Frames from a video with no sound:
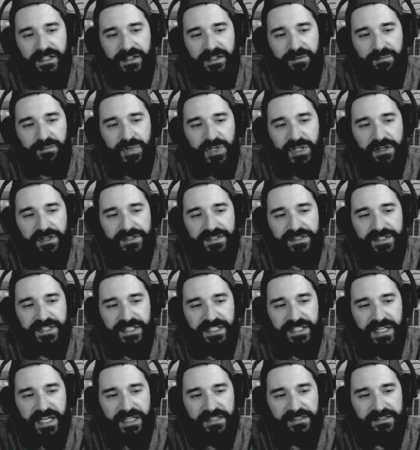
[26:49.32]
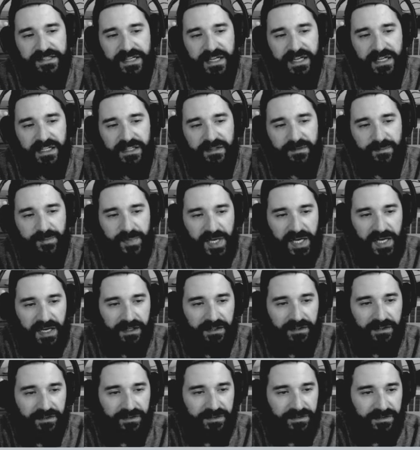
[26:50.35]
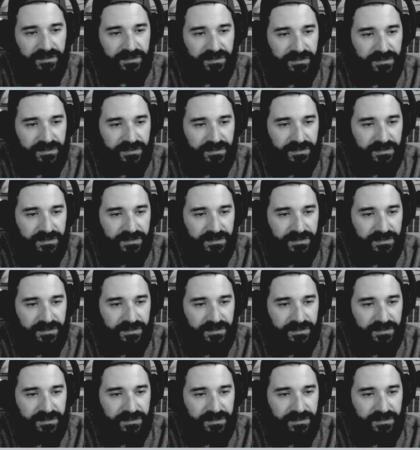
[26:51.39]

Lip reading: the birds in the nest on the bottle,